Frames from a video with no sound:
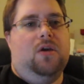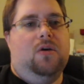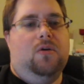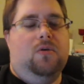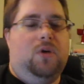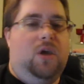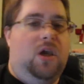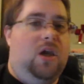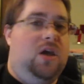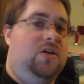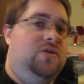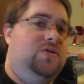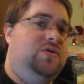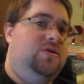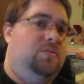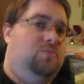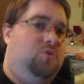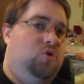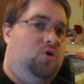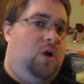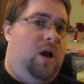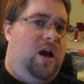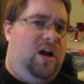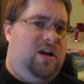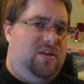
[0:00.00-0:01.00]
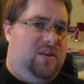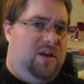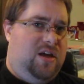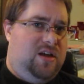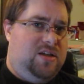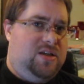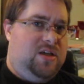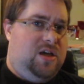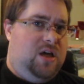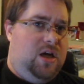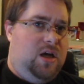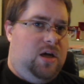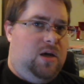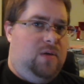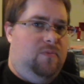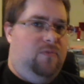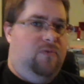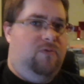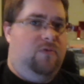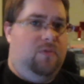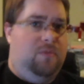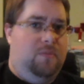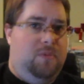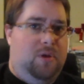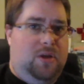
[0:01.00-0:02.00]
okay, subtract that time
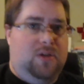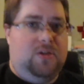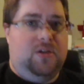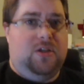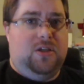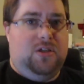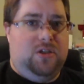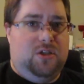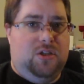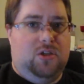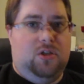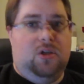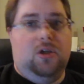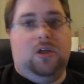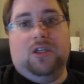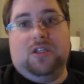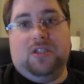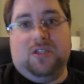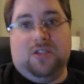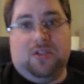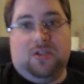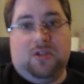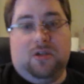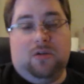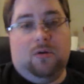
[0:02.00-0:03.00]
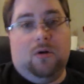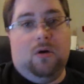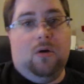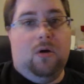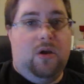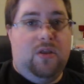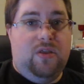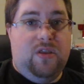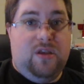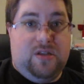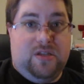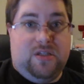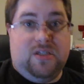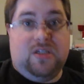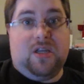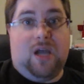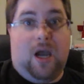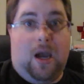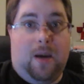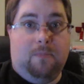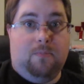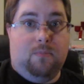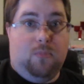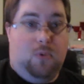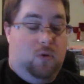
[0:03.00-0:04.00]
from it until you get to 0, and then
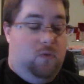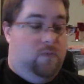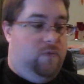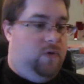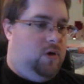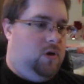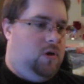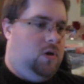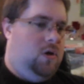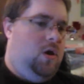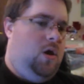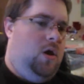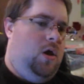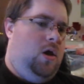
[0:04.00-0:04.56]
stop moving.